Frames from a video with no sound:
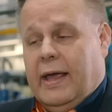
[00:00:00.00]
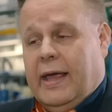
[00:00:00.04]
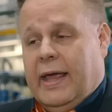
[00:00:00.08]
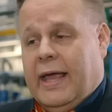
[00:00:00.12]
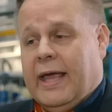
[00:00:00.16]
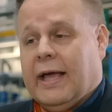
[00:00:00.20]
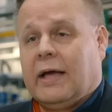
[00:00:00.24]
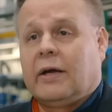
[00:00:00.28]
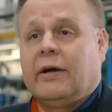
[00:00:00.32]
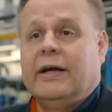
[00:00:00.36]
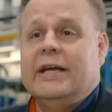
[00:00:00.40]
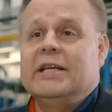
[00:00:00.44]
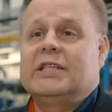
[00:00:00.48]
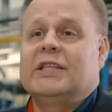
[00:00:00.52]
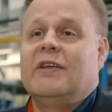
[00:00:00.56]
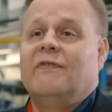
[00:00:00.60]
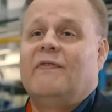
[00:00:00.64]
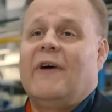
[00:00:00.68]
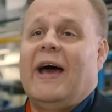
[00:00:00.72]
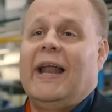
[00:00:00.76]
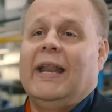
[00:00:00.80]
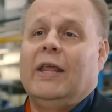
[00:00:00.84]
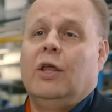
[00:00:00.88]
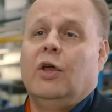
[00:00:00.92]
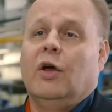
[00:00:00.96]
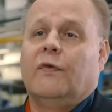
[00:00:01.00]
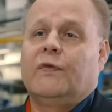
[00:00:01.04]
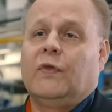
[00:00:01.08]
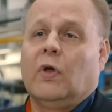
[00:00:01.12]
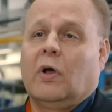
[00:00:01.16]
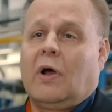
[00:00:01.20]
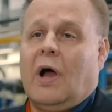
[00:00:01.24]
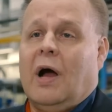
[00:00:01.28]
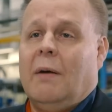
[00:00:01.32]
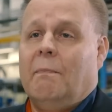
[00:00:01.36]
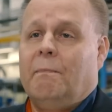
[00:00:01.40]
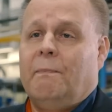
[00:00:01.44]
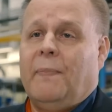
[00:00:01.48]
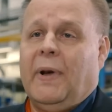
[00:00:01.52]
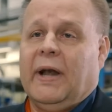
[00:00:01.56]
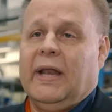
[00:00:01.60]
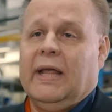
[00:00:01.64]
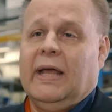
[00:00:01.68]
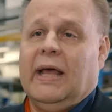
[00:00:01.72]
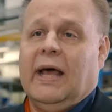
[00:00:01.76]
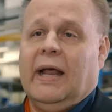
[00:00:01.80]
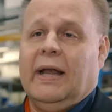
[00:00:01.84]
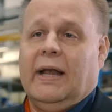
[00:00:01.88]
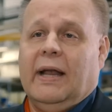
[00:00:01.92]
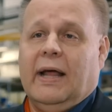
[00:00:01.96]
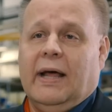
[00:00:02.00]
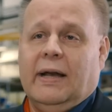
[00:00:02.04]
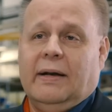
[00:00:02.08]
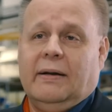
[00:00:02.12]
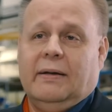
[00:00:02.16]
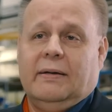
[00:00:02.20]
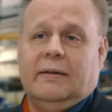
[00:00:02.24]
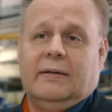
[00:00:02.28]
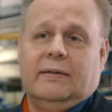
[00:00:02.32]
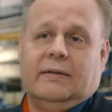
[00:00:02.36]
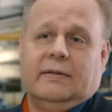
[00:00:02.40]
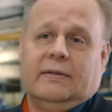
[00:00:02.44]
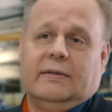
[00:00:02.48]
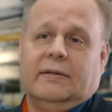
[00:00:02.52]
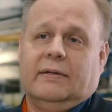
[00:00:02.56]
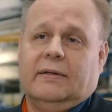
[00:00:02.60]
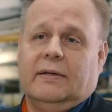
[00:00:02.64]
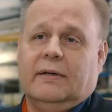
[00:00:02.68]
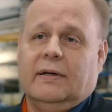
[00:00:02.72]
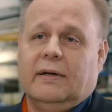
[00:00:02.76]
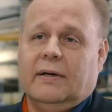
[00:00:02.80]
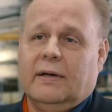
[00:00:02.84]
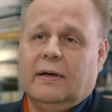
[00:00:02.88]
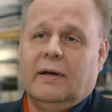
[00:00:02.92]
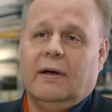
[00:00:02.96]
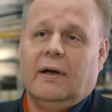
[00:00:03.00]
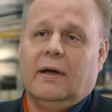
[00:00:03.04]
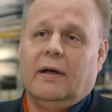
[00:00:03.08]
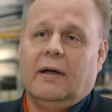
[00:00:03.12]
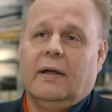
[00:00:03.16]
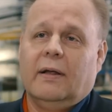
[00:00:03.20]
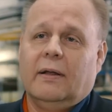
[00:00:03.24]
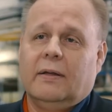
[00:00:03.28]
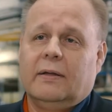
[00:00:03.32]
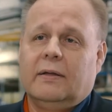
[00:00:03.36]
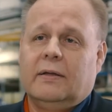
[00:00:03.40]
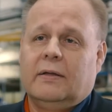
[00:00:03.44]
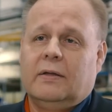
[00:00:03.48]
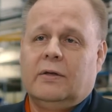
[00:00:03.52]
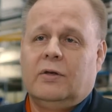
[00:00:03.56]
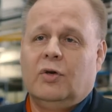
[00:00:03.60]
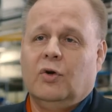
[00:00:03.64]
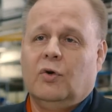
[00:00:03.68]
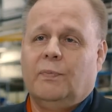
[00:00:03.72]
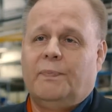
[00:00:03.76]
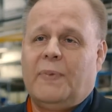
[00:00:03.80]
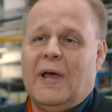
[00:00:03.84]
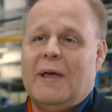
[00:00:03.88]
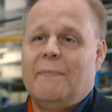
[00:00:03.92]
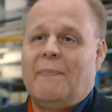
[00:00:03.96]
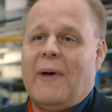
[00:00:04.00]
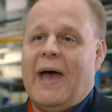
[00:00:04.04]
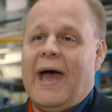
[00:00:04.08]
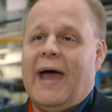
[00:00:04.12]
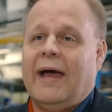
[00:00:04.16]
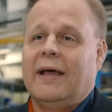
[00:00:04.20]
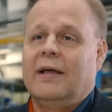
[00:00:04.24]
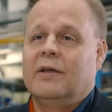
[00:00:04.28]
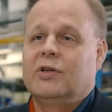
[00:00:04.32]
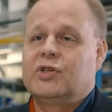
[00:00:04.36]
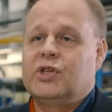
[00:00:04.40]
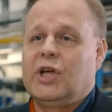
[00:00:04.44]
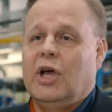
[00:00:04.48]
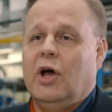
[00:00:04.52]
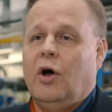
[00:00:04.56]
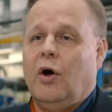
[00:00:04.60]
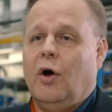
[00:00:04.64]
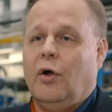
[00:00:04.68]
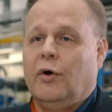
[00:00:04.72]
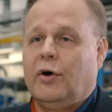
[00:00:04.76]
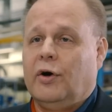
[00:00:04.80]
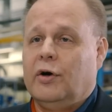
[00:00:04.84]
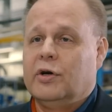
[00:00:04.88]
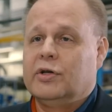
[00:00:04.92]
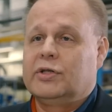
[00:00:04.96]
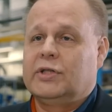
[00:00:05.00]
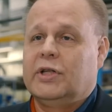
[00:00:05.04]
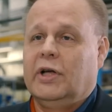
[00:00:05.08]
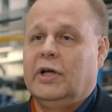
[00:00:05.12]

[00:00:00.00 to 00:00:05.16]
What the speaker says: increase the value of the company and to pay back shareholders